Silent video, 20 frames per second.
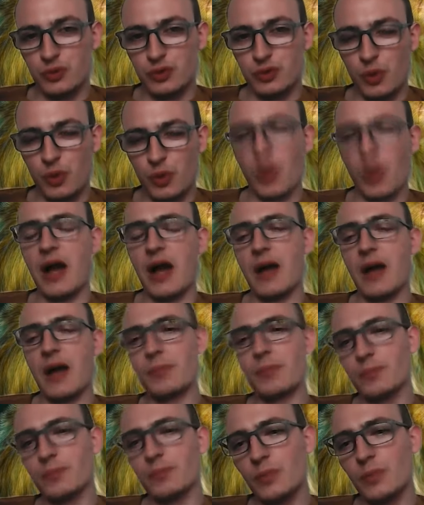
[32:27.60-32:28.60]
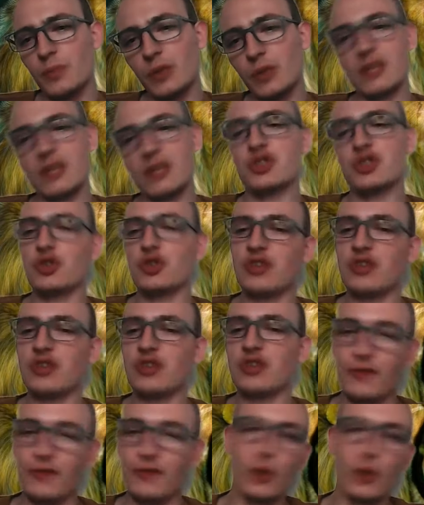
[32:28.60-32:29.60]
to our listeners,
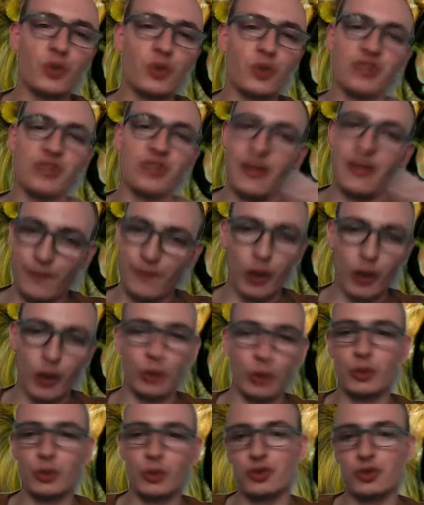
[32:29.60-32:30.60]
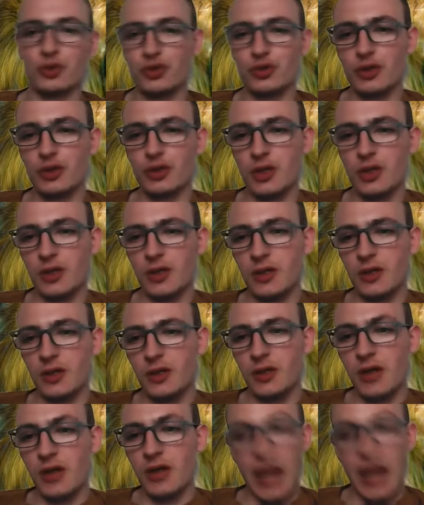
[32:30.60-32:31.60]
our viewers, our followers,
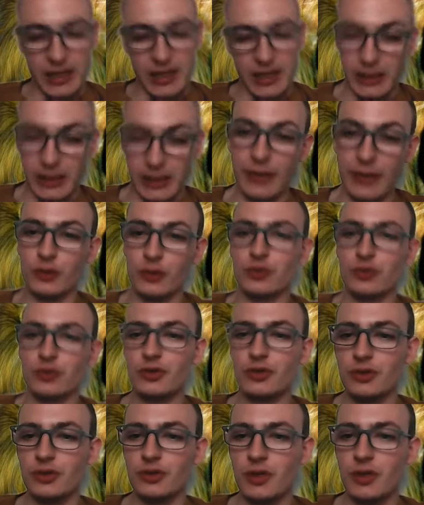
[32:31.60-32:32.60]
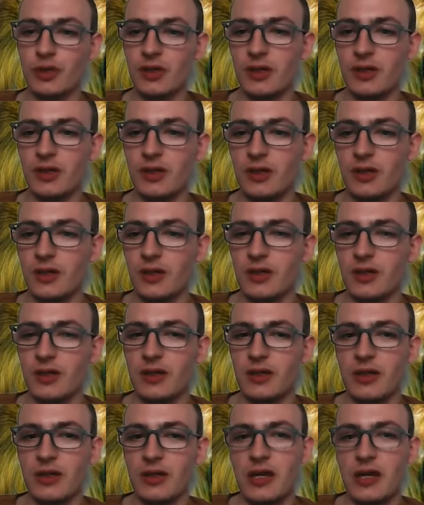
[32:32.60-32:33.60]
our clients.
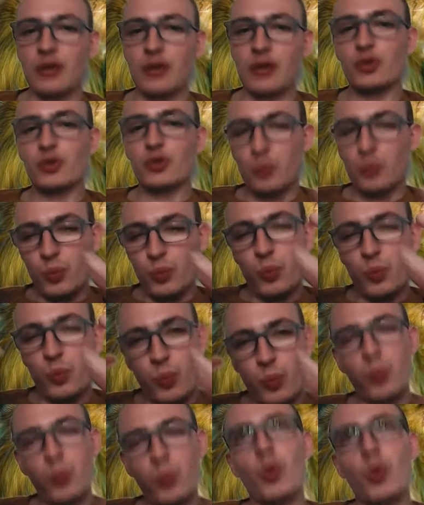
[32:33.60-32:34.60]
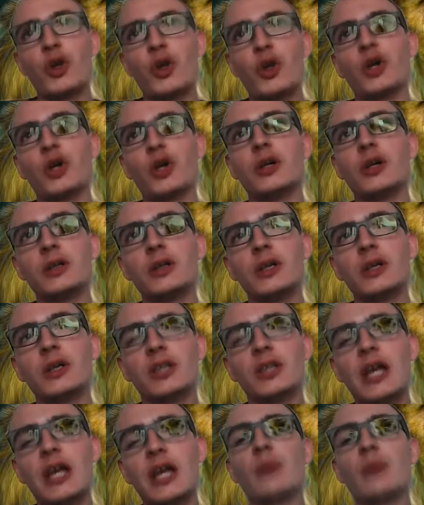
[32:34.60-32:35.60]
I just want to
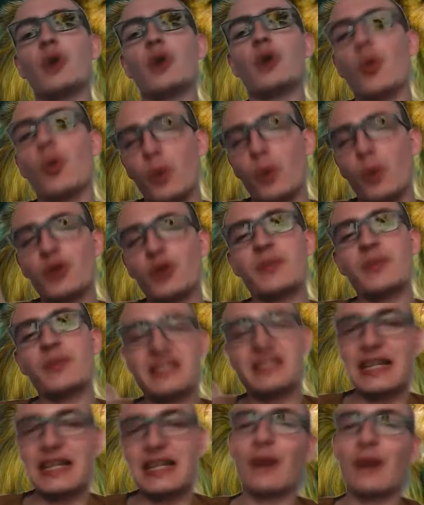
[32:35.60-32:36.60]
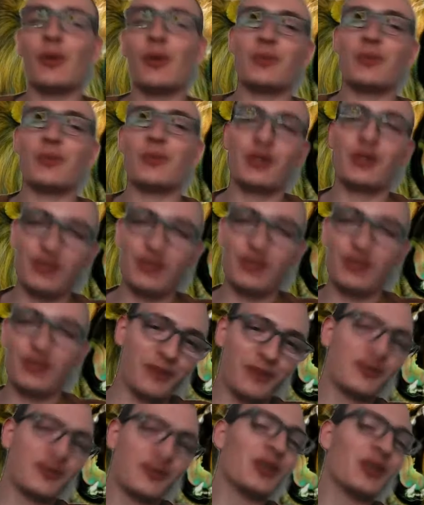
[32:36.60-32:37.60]
let them know what they're missing out on because they're
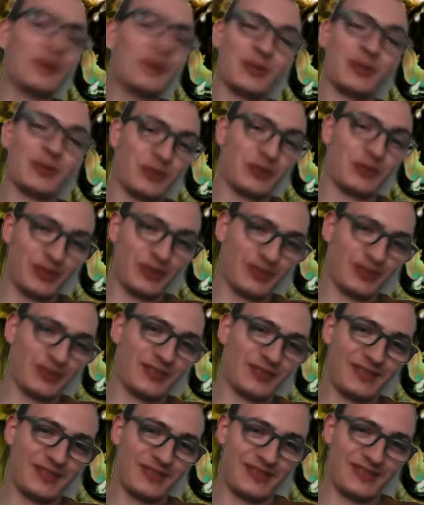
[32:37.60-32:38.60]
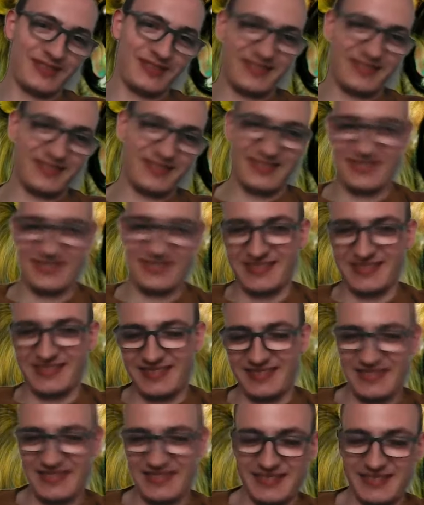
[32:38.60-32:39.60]
not following us.
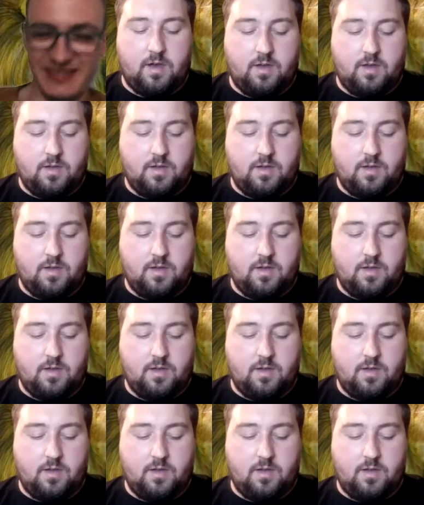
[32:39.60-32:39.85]
Yeah.